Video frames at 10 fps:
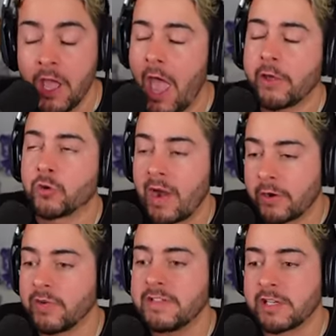Uh,
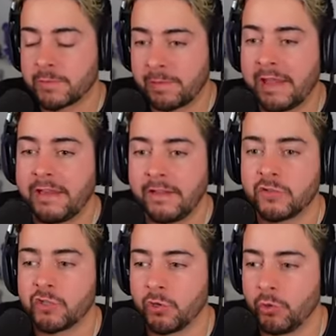Gregory's explaining
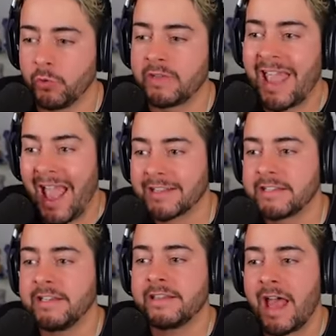to
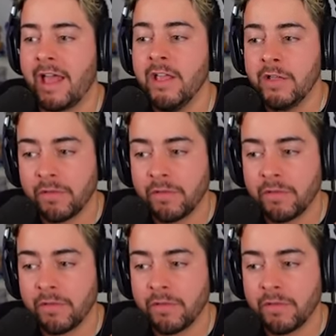Cassie that